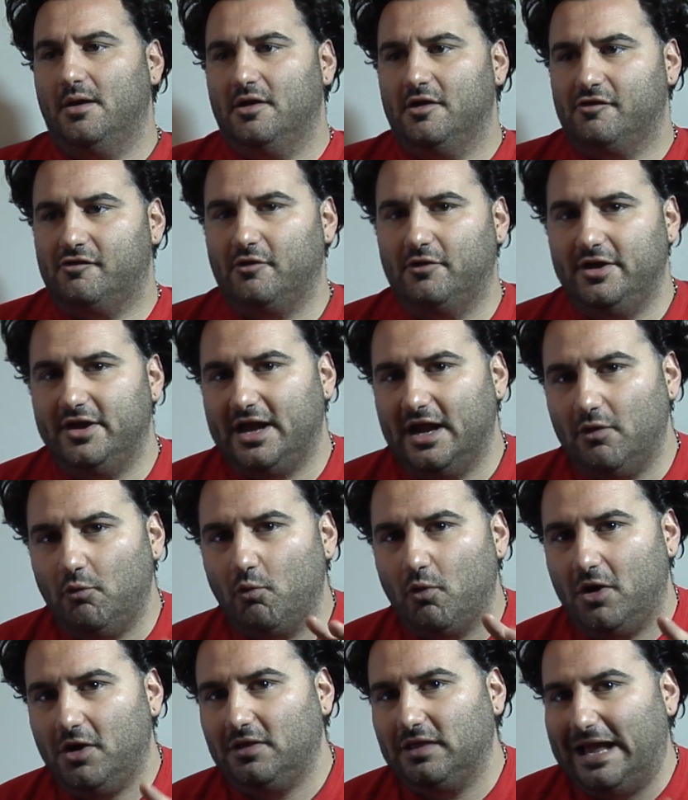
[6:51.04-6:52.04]
So you get a
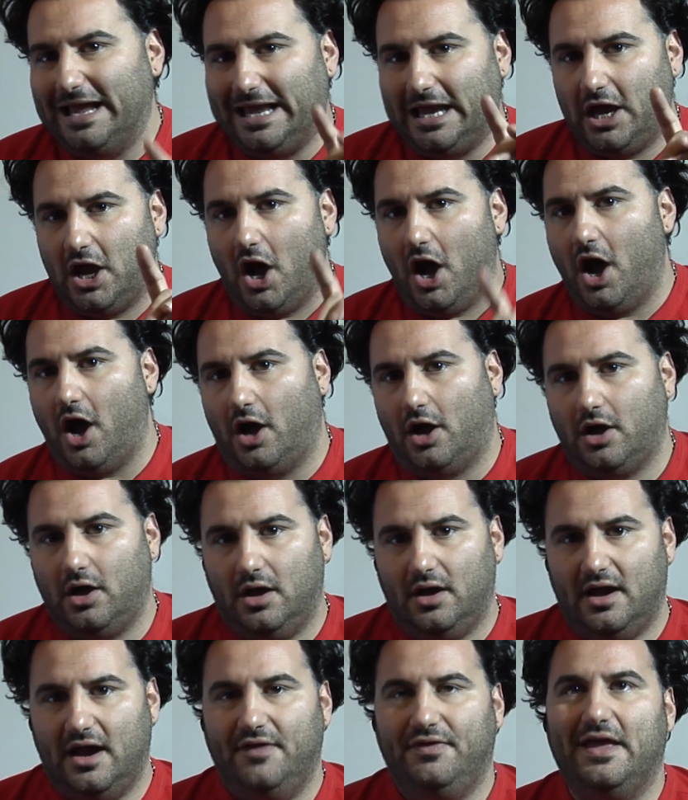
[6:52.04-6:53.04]
word like cuck,
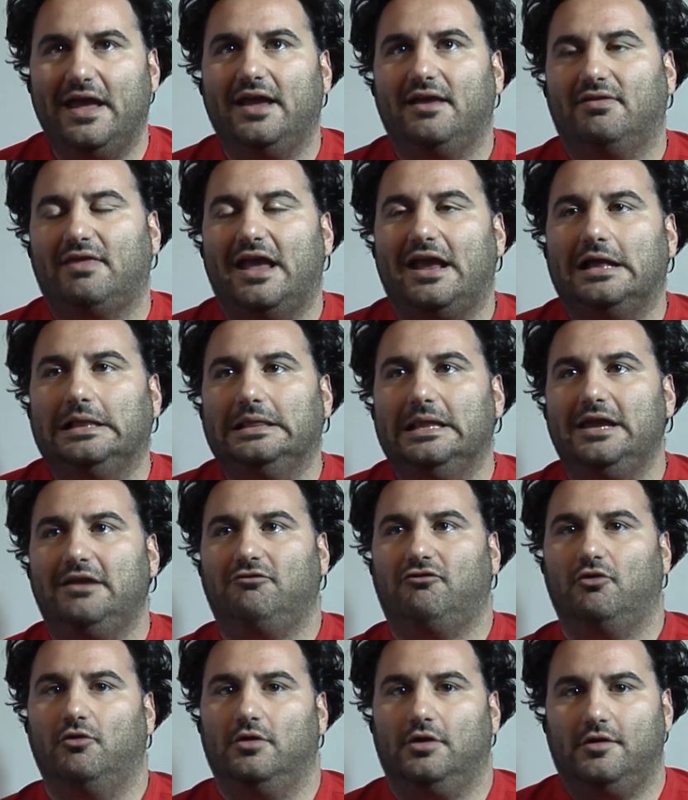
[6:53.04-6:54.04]
and they
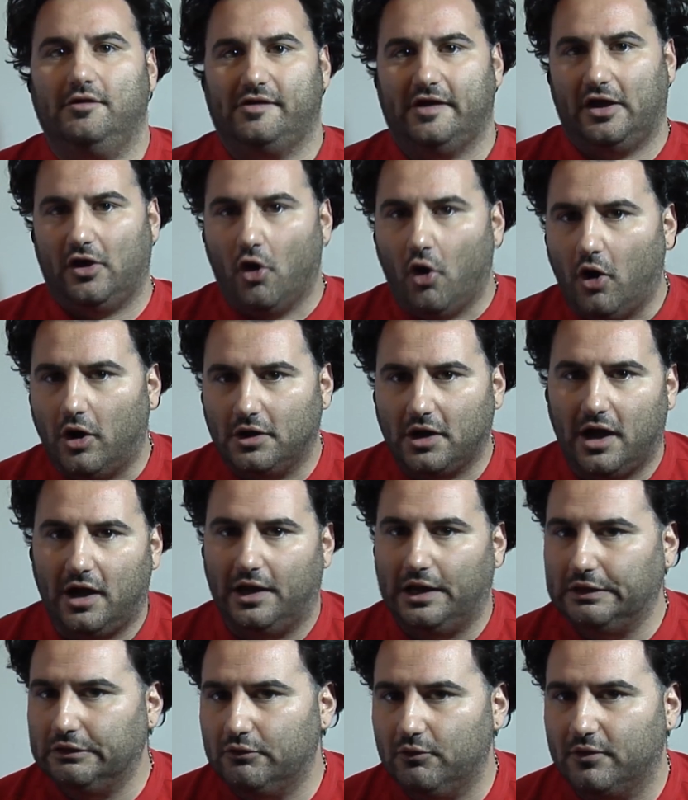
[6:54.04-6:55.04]
cling to it because it caught
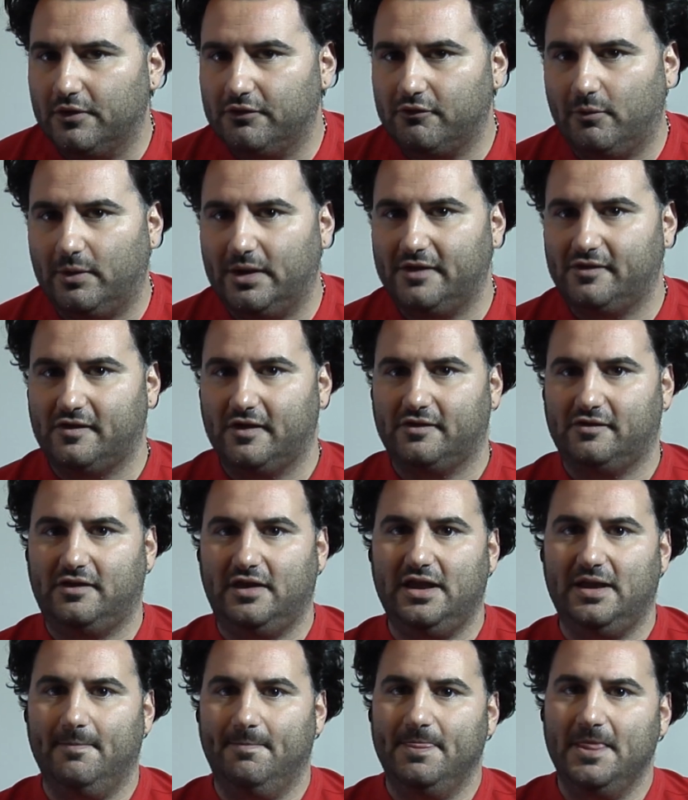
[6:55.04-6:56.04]
on during
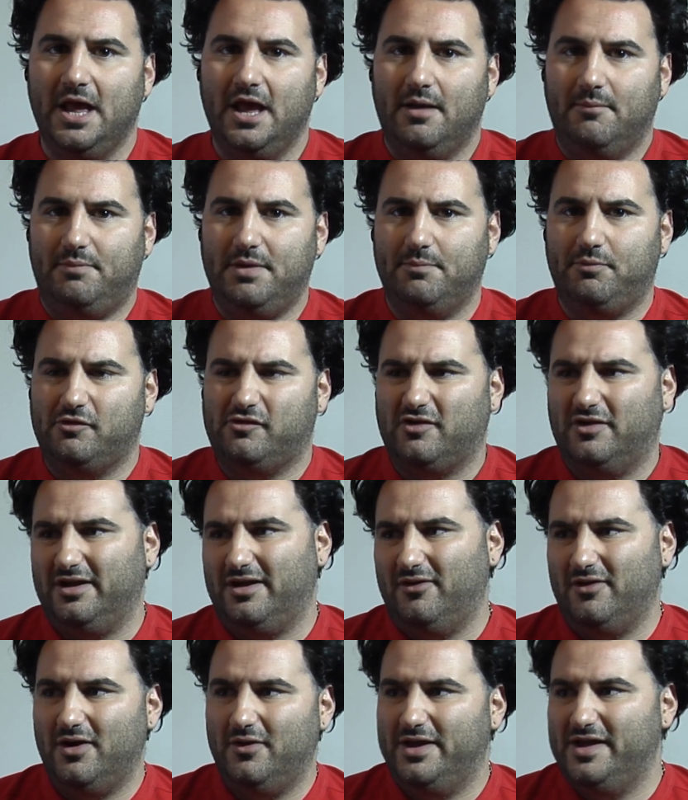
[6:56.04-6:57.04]
2016. People started
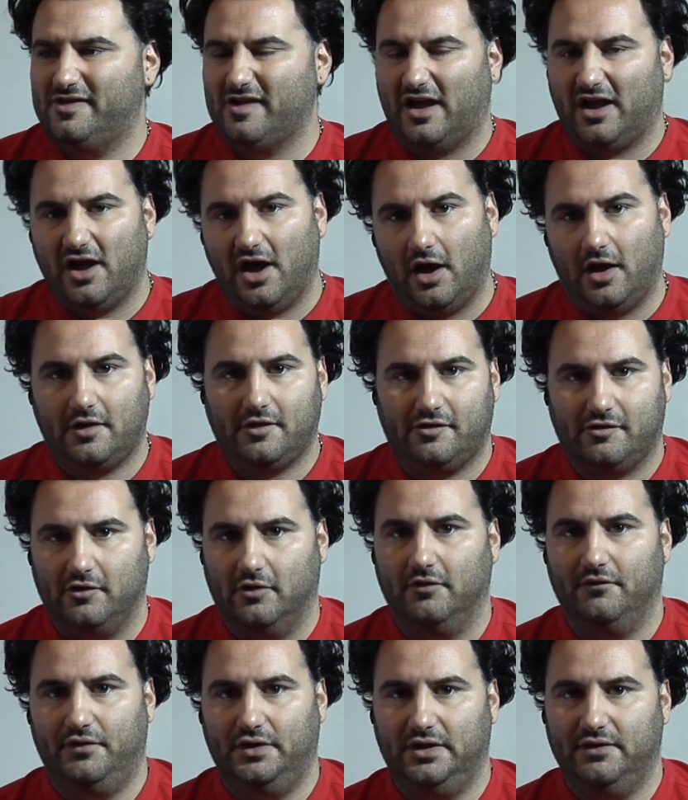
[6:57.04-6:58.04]
going, oh, he's a
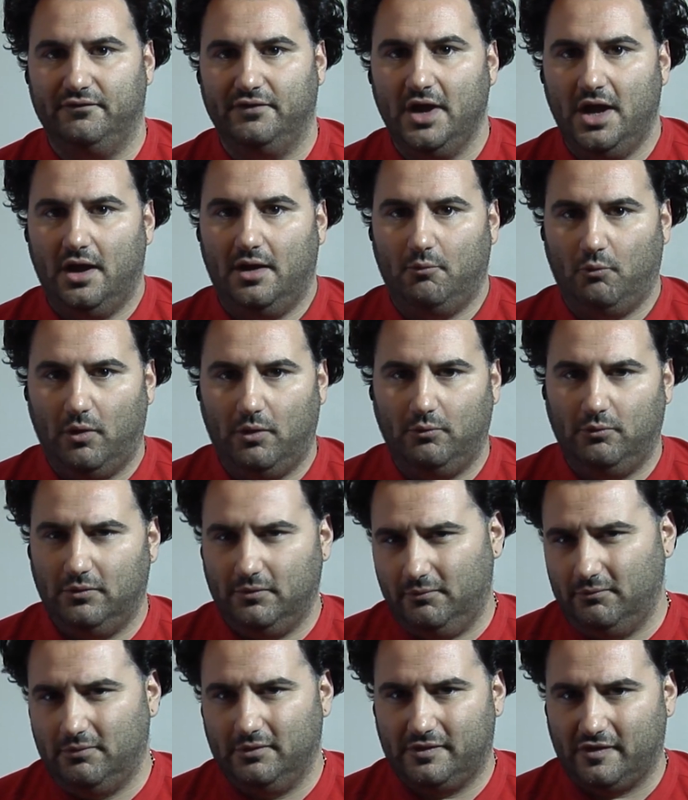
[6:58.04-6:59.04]
cuck-servative.
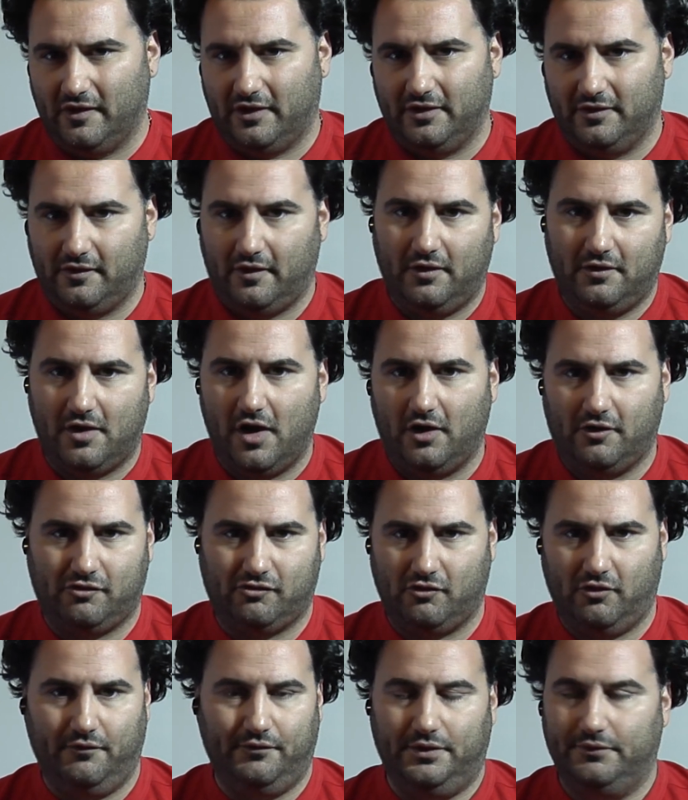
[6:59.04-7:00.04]
What's a
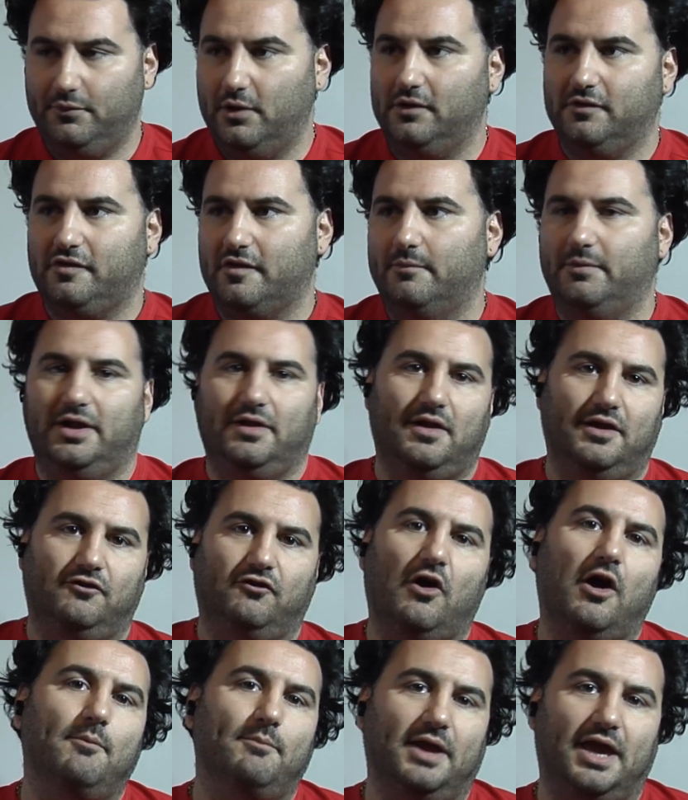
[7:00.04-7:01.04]
cuck-servative? Well, it's somebody like
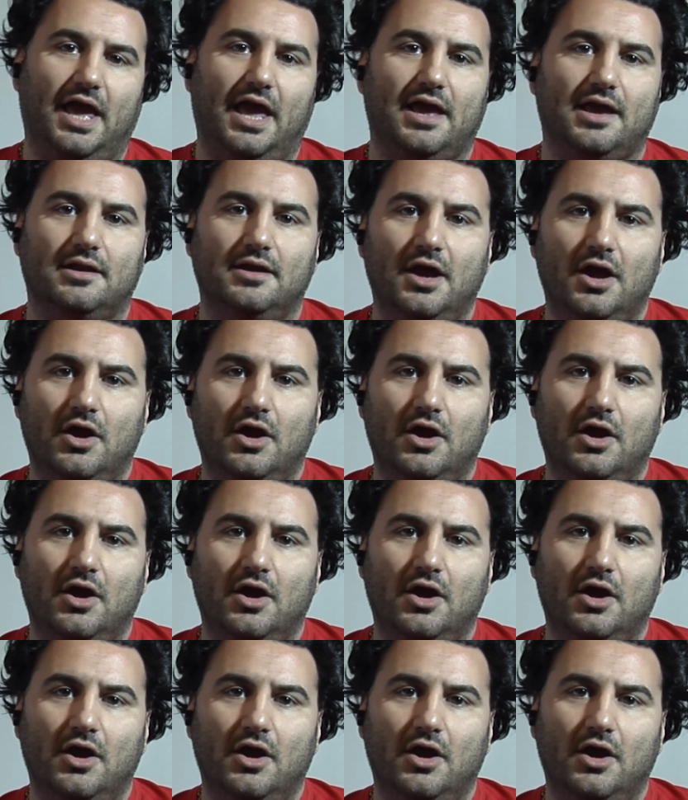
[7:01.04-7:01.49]
John McCain,